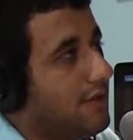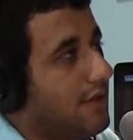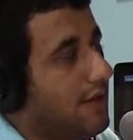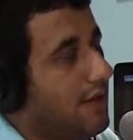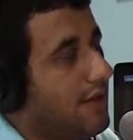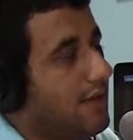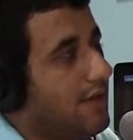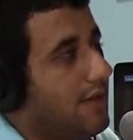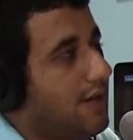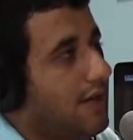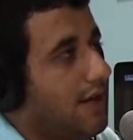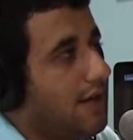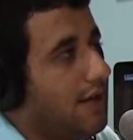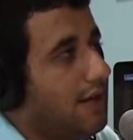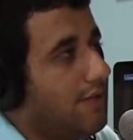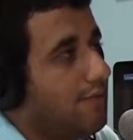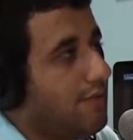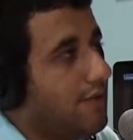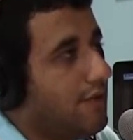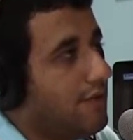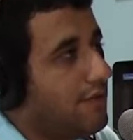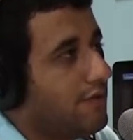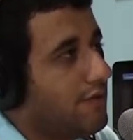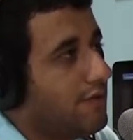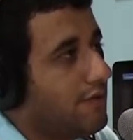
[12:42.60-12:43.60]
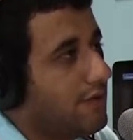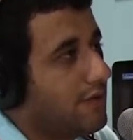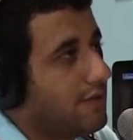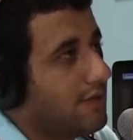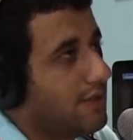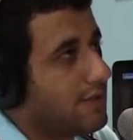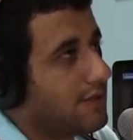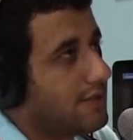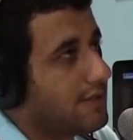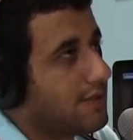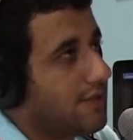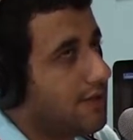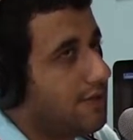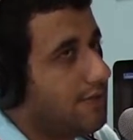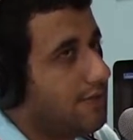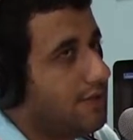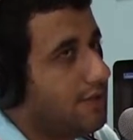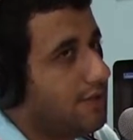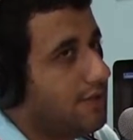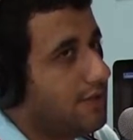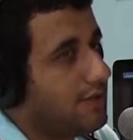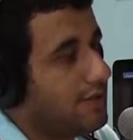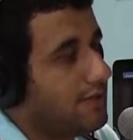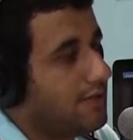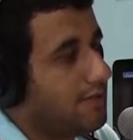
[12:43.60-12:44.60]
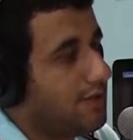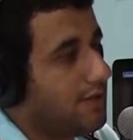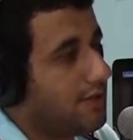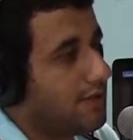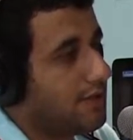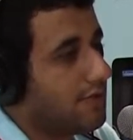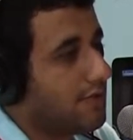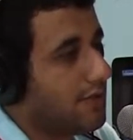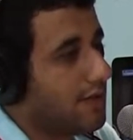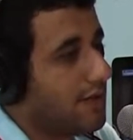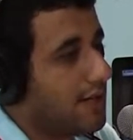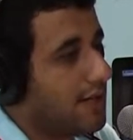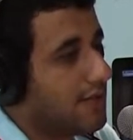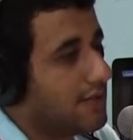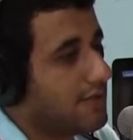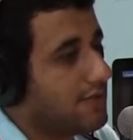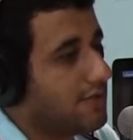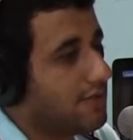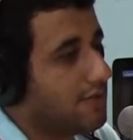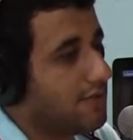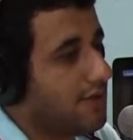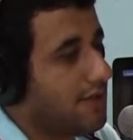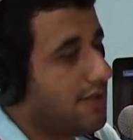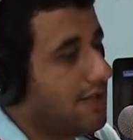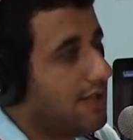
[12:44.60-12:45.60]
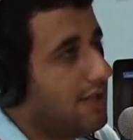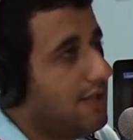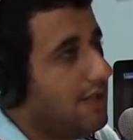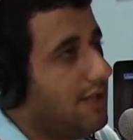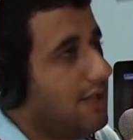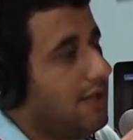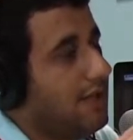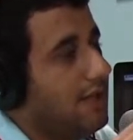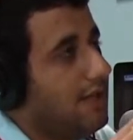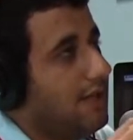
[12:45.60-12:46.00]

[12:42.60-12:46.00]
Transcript: the night before the exam. You need to be relaxed, ready,